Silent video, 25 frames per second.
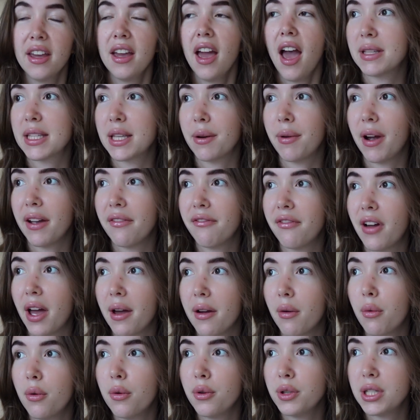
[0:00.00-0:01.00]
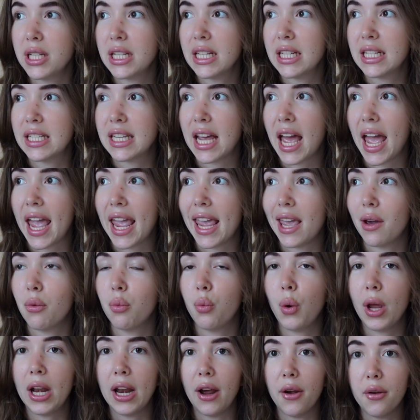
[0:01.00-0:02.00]
So I've ordered a
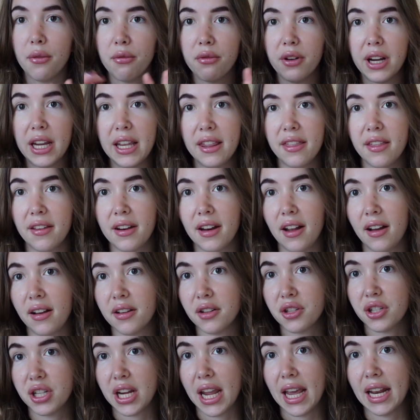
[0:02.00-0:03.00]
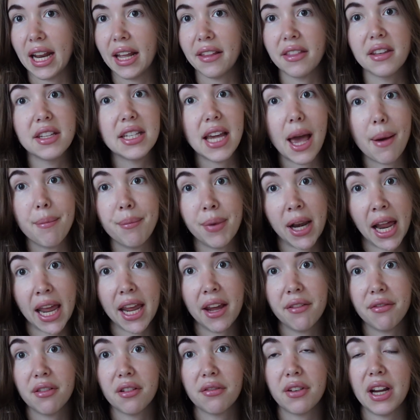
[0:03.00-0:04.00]
willow wreath last year, like the template
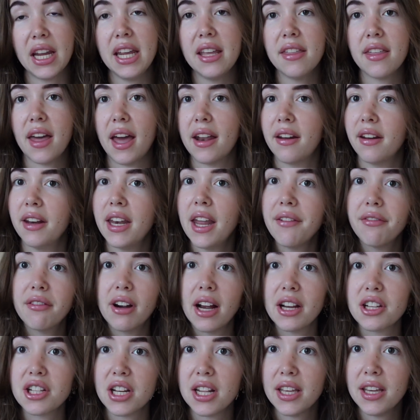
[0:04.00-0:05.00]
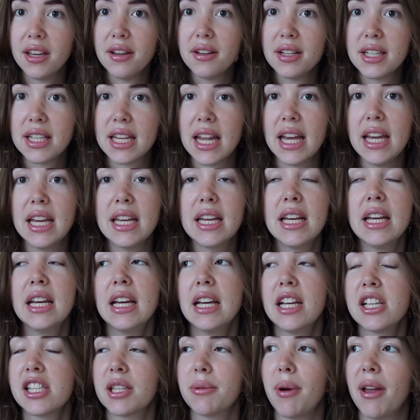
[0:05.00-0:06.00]
of a wreath, and I never actually used it,
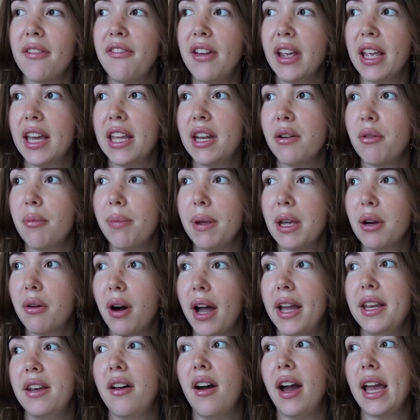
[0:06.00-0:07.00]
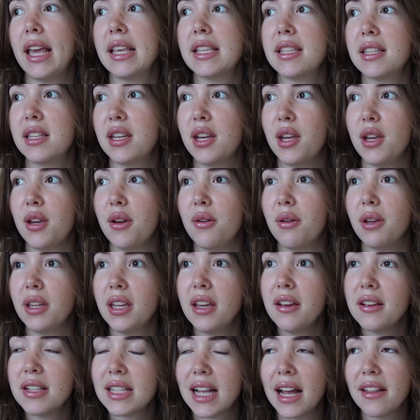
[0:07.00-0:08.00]
so I figured it would be quite nice to
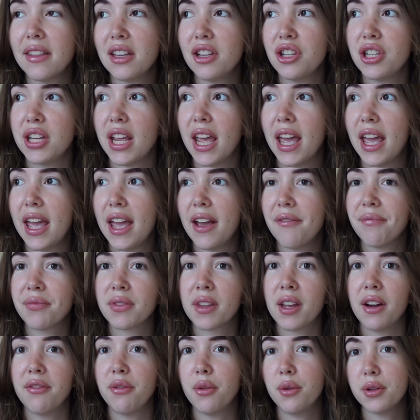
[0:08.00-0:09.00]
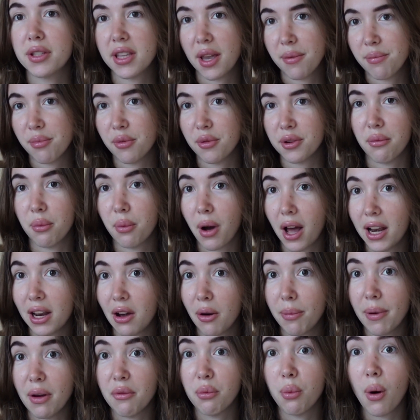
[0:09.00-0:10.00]
use that this year. I've also bought a
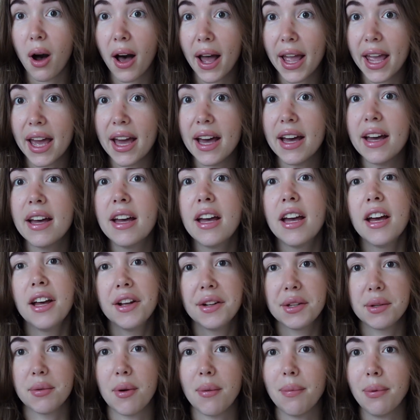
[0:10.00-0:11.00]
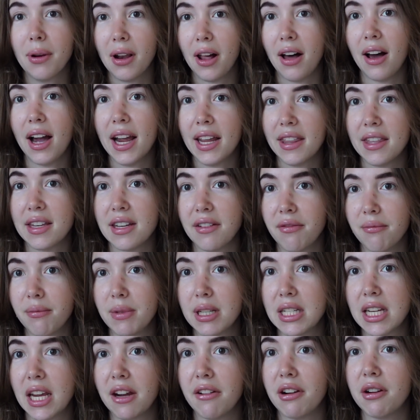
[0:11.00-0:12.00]
little bit of wire to apply the different
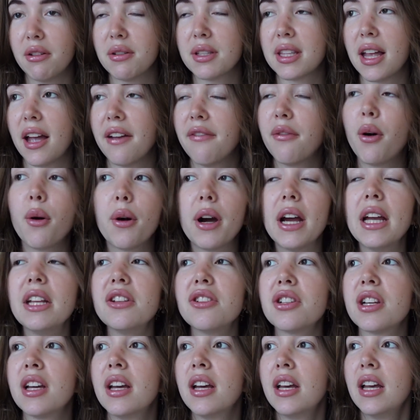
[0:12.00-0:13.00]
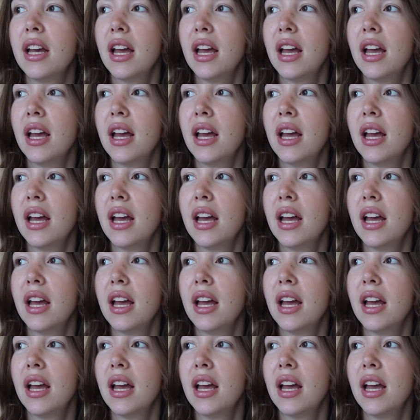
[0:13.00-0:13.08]
materials that I forage.